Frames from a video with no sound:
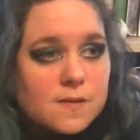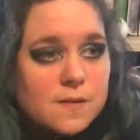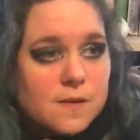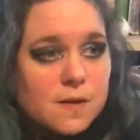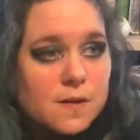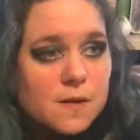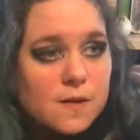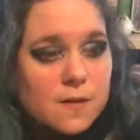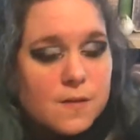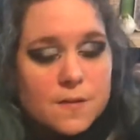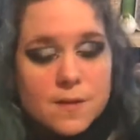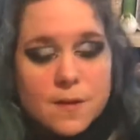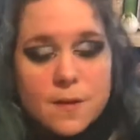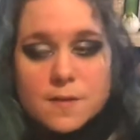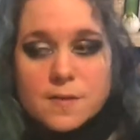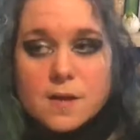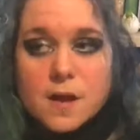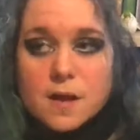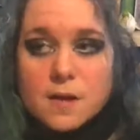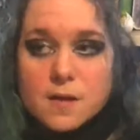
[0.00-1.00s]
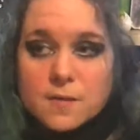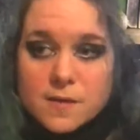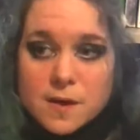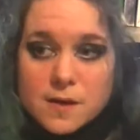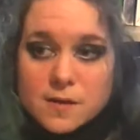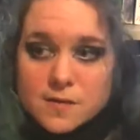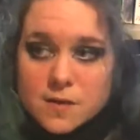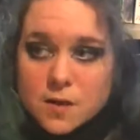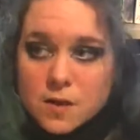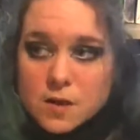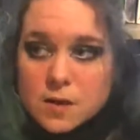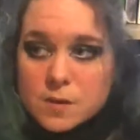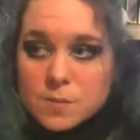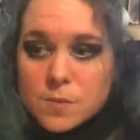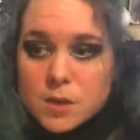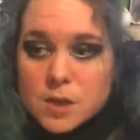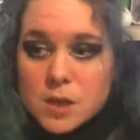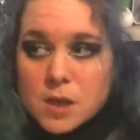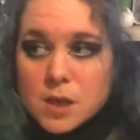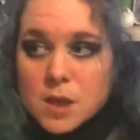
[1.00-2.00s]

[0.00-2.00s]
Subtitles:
at that time,